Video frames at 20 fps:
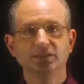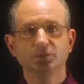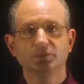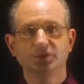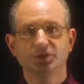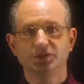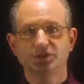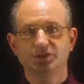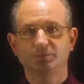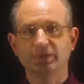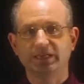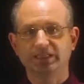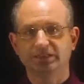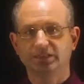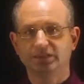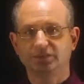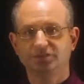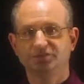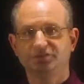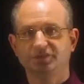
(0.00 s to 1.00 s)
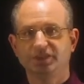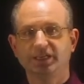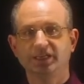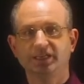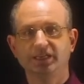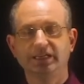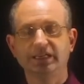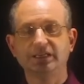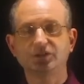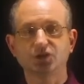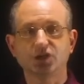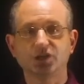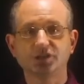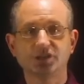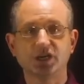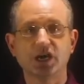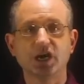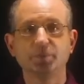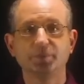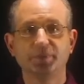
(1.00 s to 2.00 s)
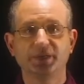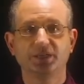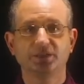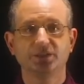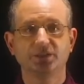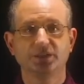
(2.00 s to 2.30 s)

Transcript: which is a model of electrons hopping